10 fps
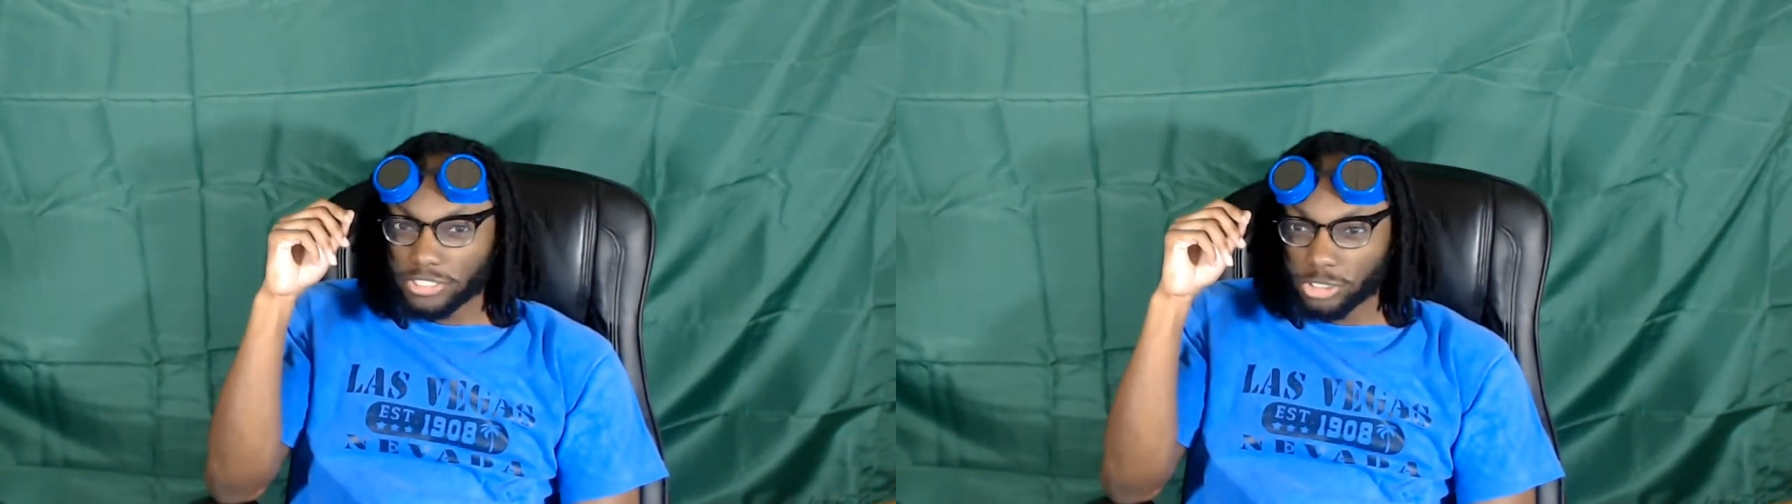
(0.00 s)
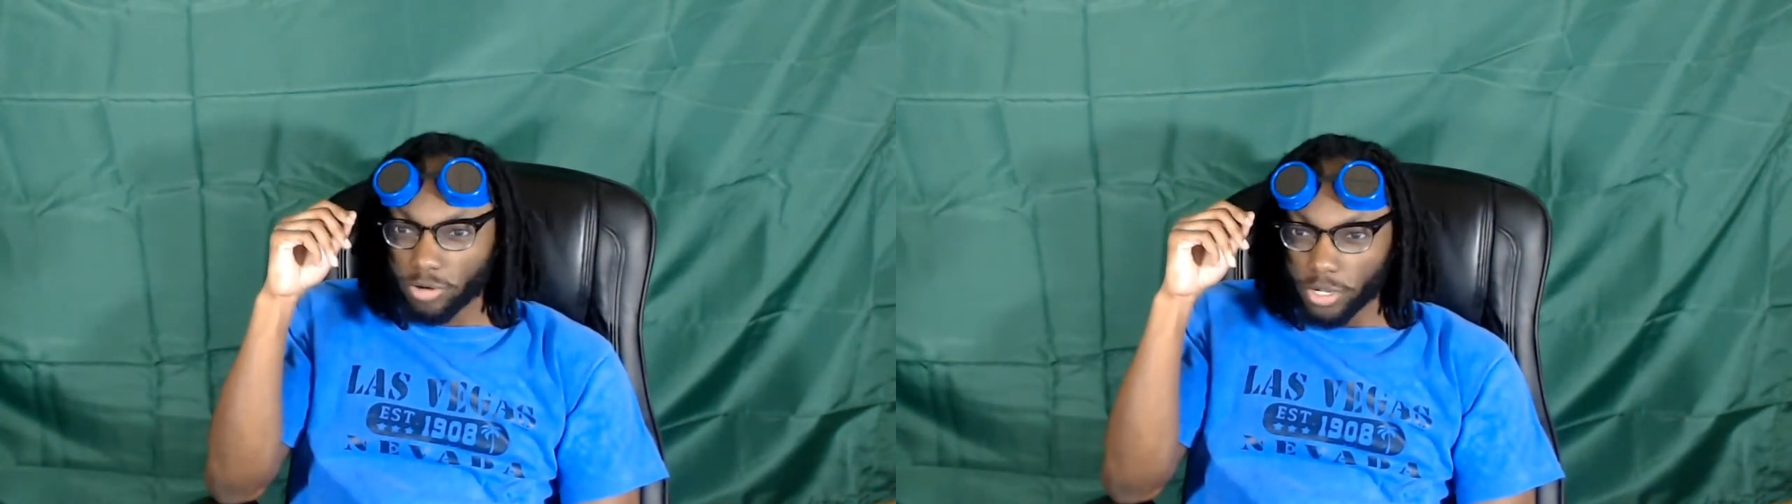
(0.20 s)

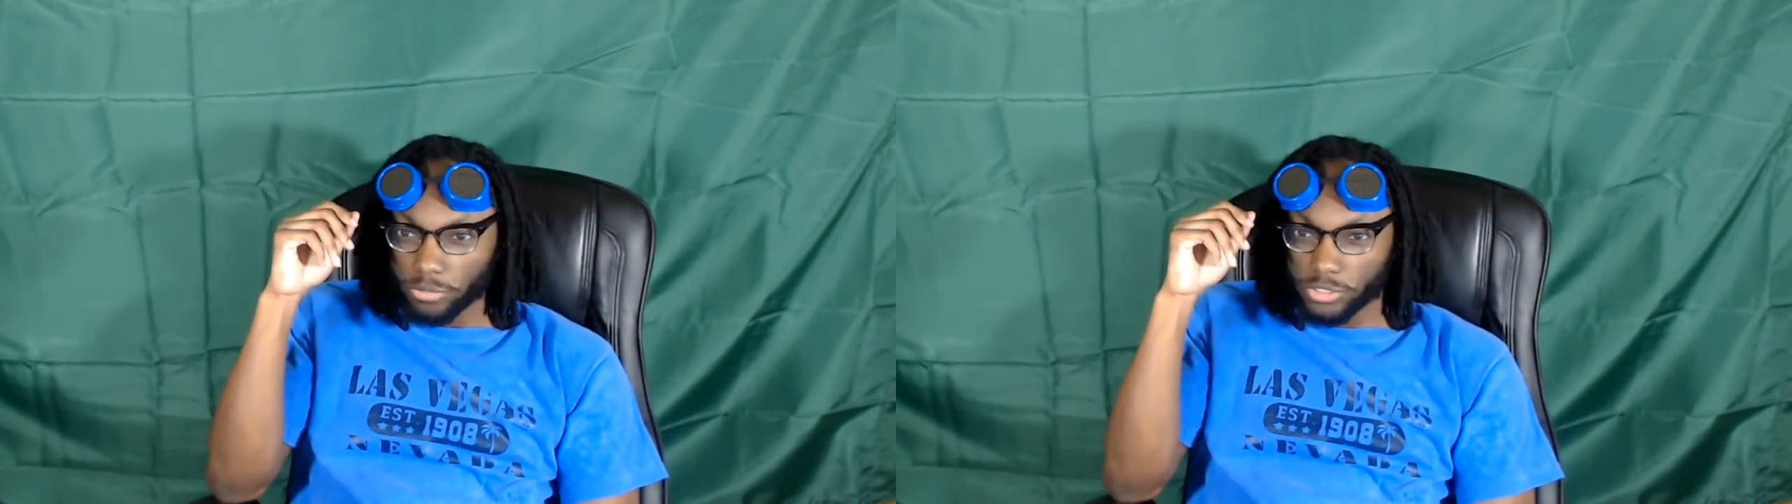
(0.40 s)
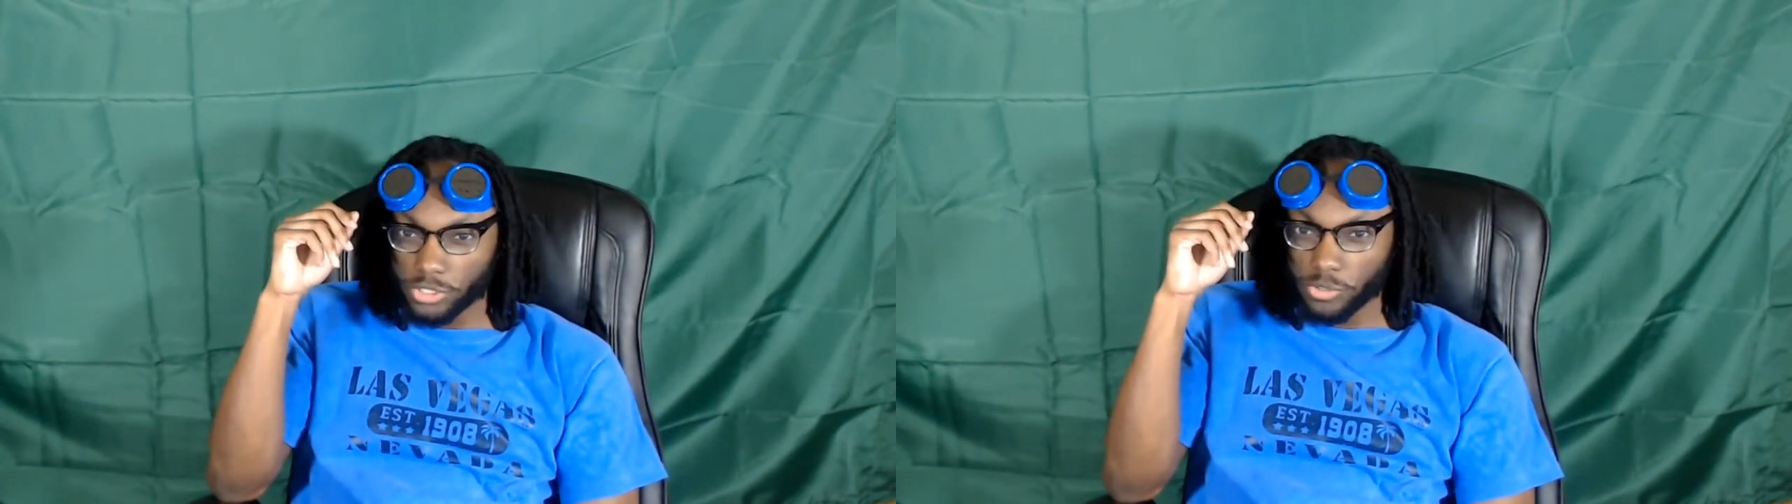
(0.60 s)

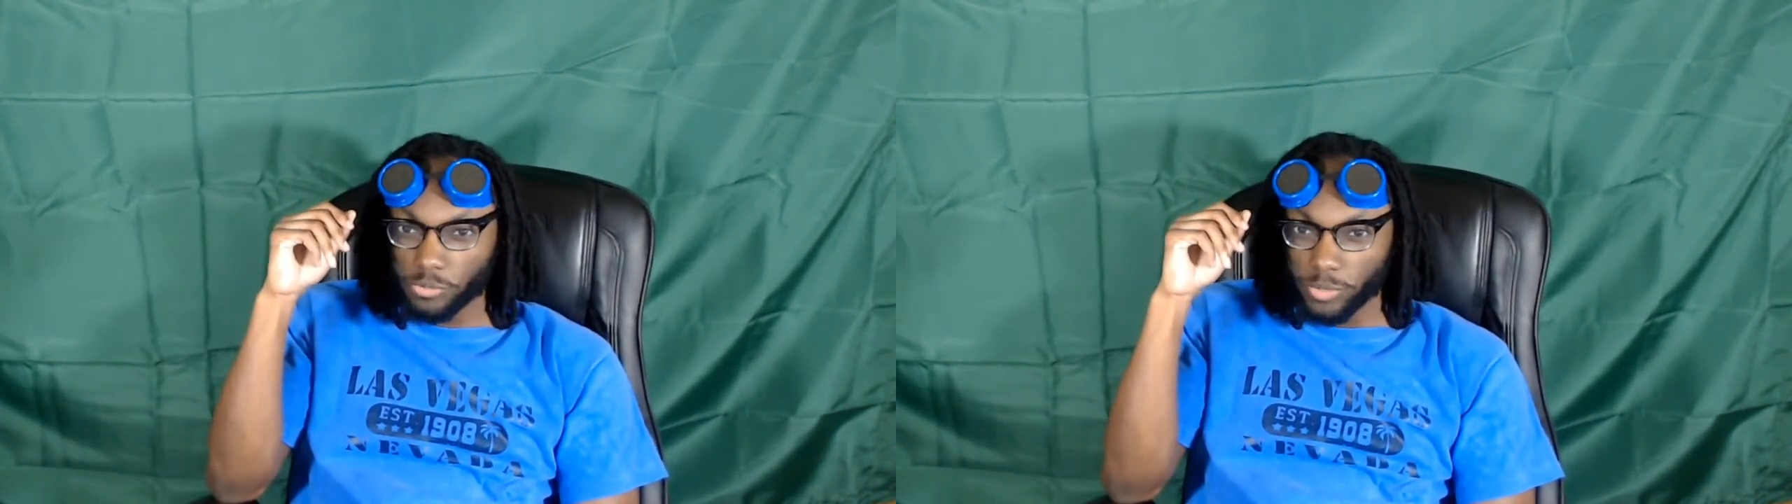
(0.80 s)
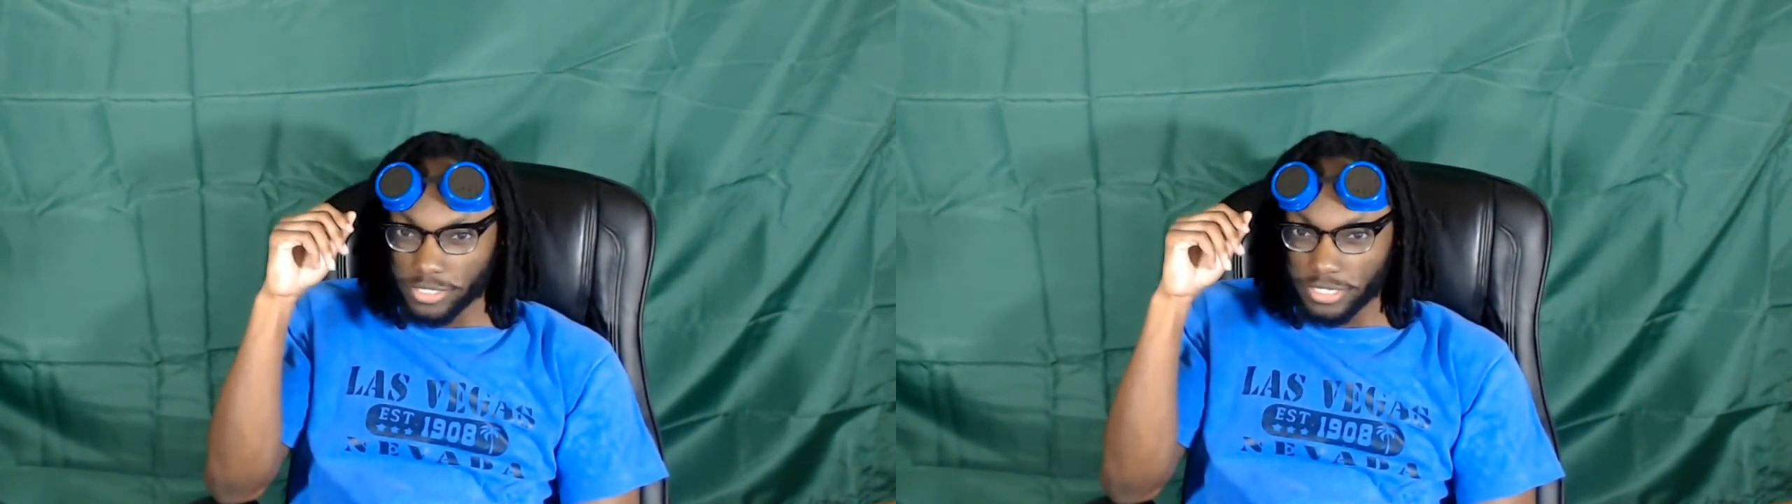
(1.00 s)
Trial two
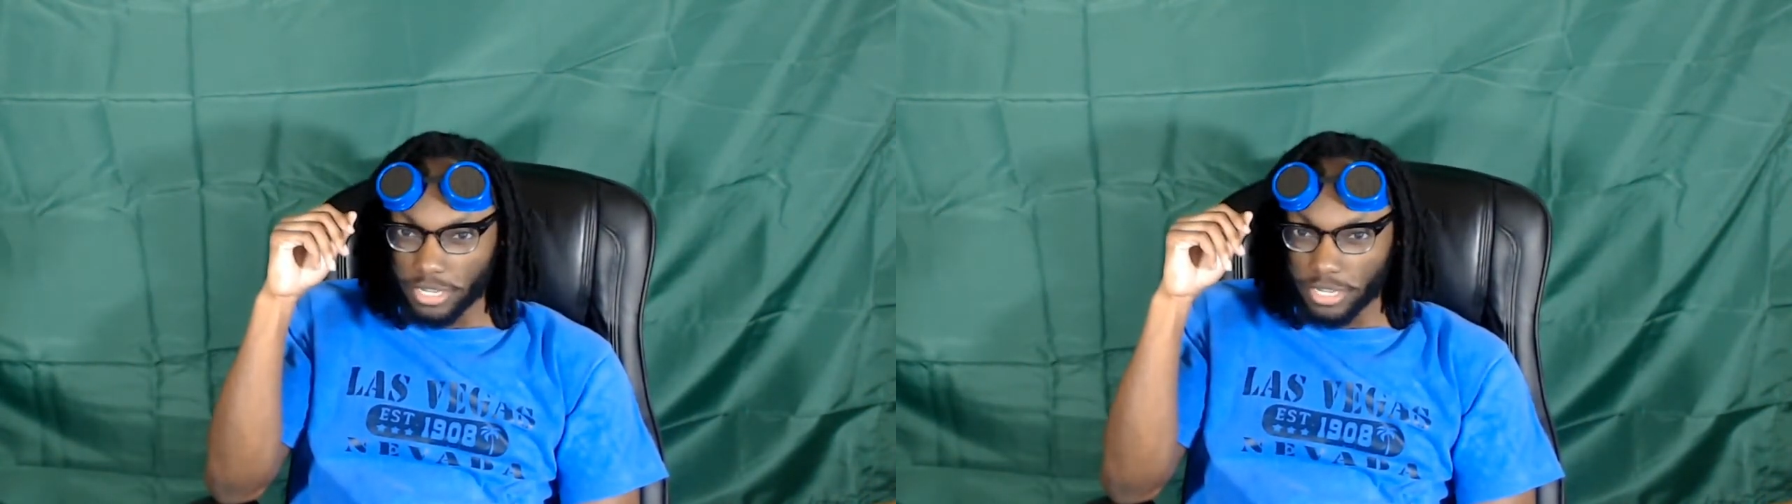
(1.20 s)
went